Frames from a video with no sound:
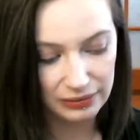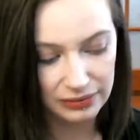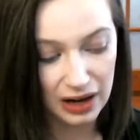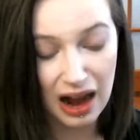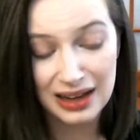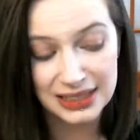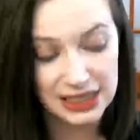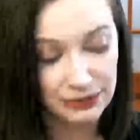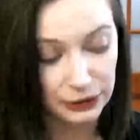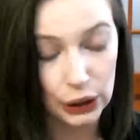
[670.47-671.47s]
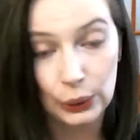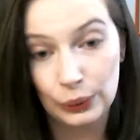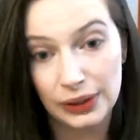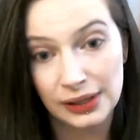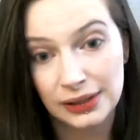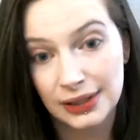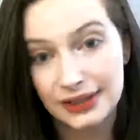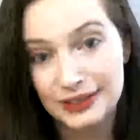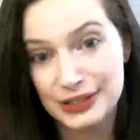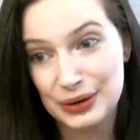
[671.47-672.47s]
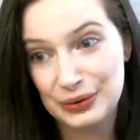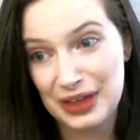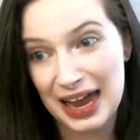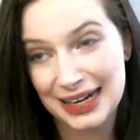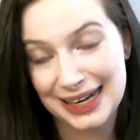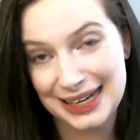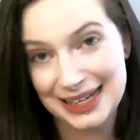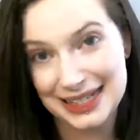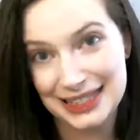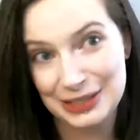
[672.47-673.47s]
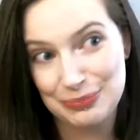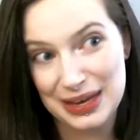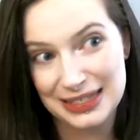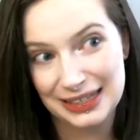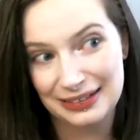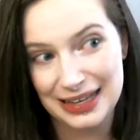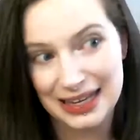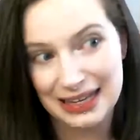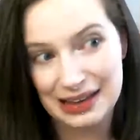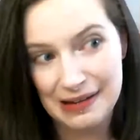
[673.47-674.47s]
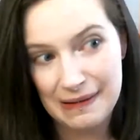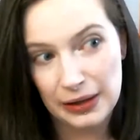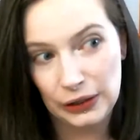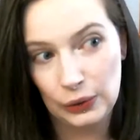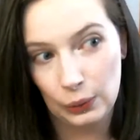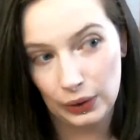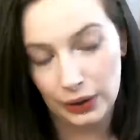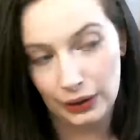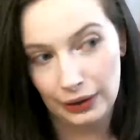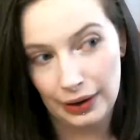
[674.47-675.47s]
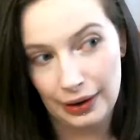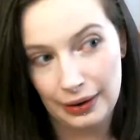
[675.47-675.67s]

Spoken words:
cognitive load, so that is basically your